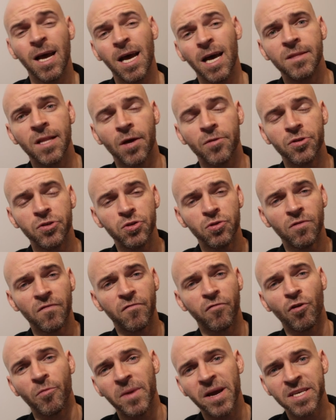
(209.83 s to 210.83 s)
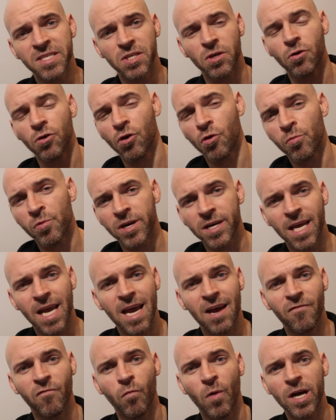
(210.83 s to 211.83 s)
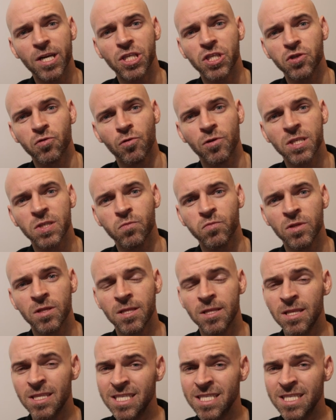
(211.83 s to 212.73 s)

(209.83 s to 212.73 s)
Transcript: Now, the uniform as a whole, we're going to have white shorts with